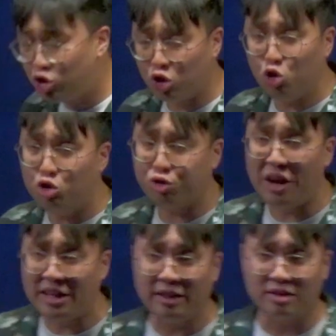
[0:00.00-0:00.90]
to do
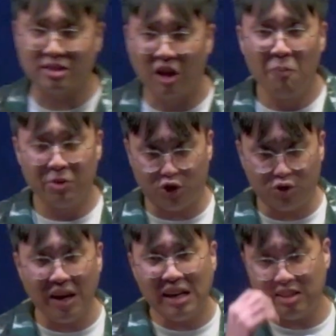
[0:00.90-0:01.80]
trainings. The
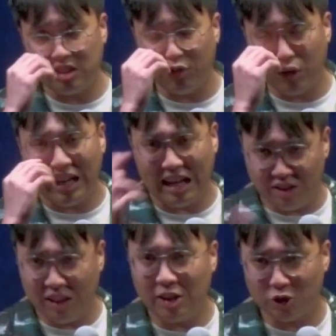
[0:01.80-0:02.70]
trainings, if you are
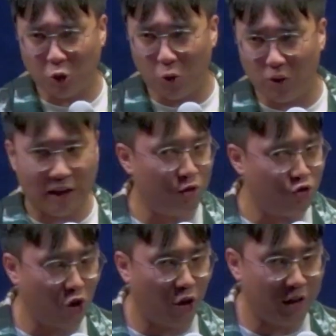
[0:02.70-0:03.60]
18 years old and you
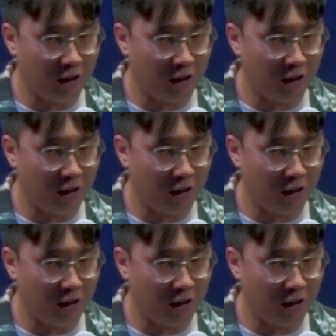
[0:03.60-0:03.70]
join,